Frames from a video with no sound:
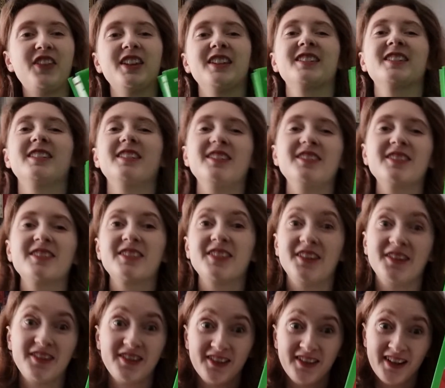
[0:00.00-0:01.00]
this looks
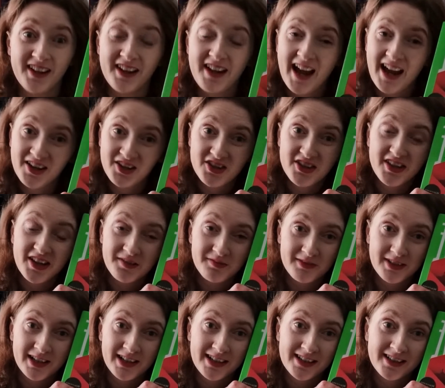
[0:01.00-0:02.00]
so good, and I actually
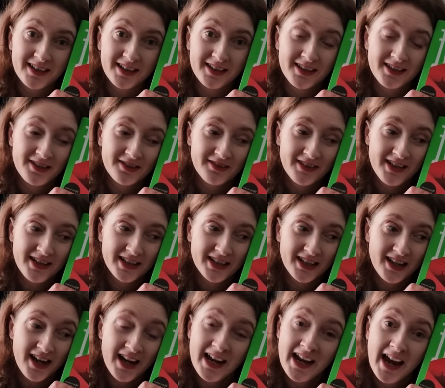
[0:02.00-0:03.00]
am really excited to read
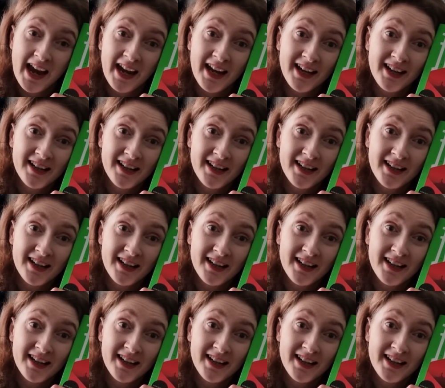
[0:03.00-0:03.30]
it. I